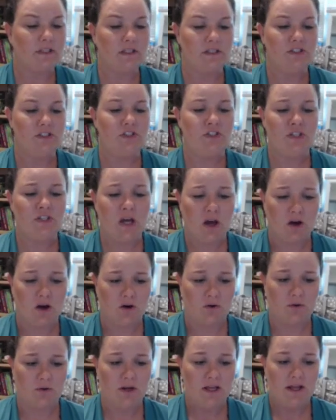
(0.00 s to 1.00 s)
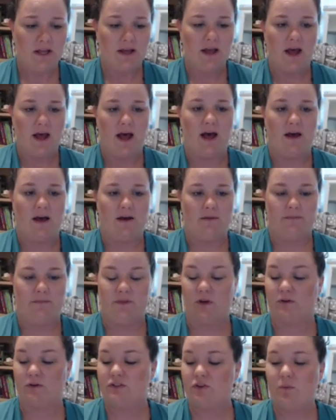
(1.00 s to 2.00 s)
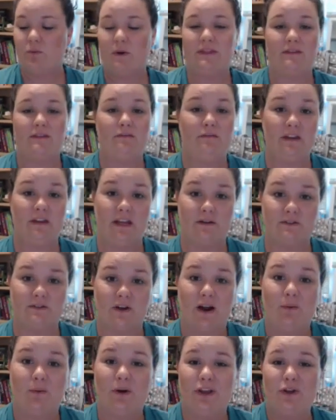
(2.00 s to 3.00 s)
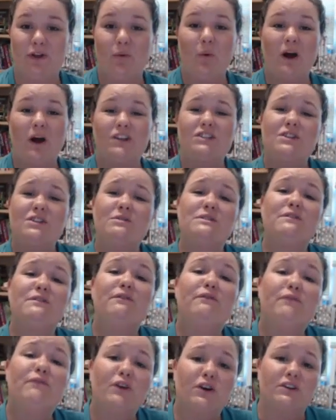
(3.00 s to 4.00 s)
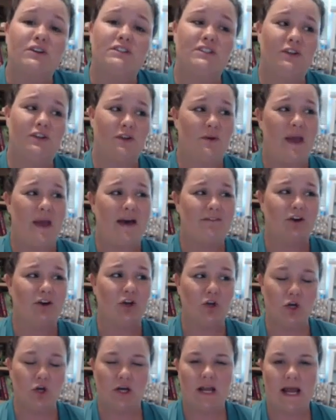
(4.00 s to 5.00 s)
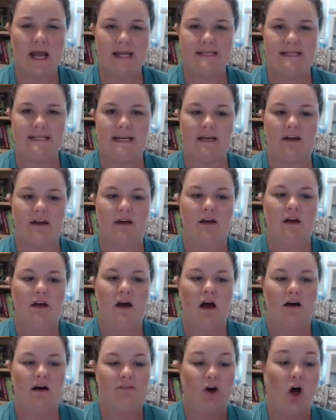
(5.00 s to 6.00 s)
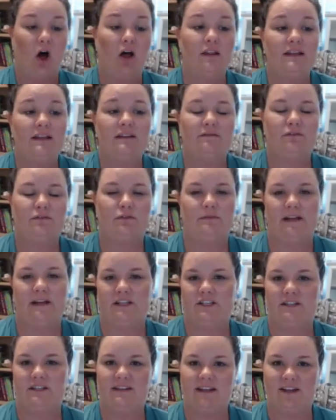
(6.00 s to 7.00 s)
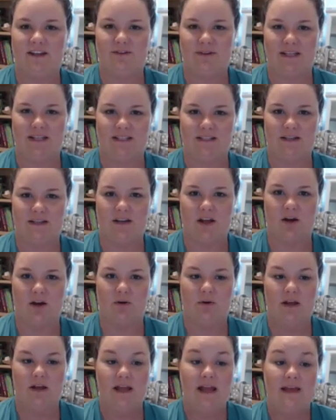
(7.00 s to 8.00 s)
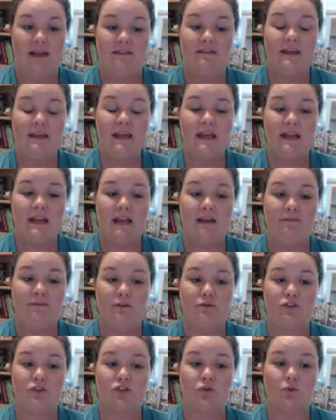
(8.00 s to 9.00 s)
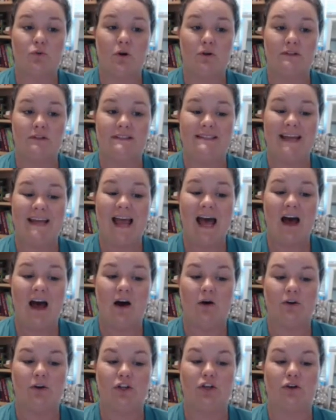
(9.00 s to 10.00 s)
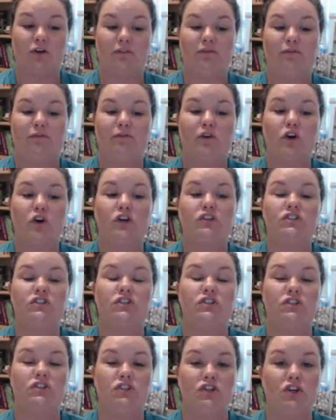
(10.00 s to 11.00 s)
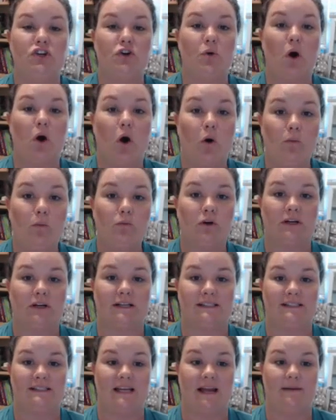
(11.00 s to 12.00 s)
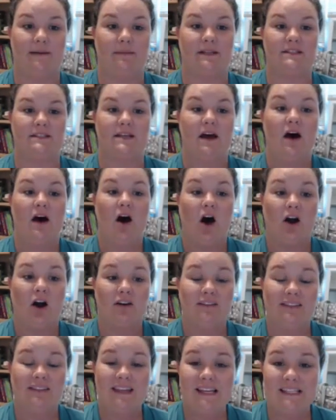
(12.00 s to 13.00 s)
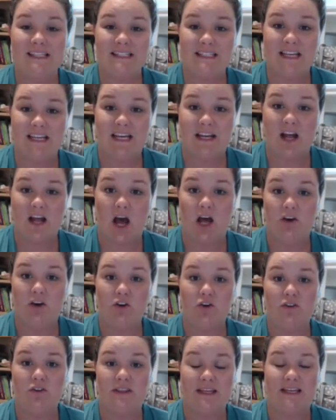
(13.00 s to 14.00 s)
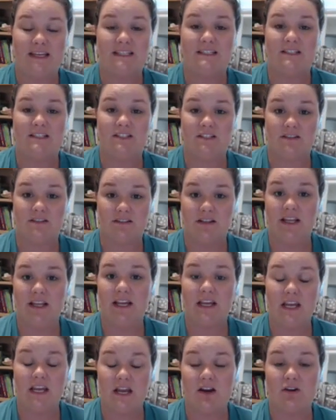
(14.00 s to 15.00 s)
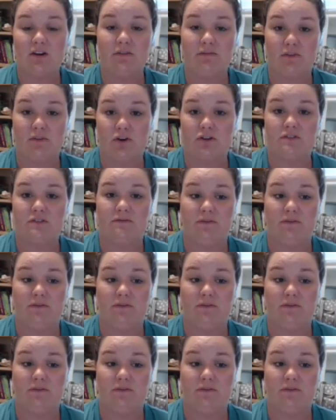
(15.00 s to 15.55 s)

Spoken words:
So Those are what the videos are. I want you to watch those first so that you have a good idea of all the information that you need to know. Then if you scroll down, your first 2 homework assignments are listed under this click here first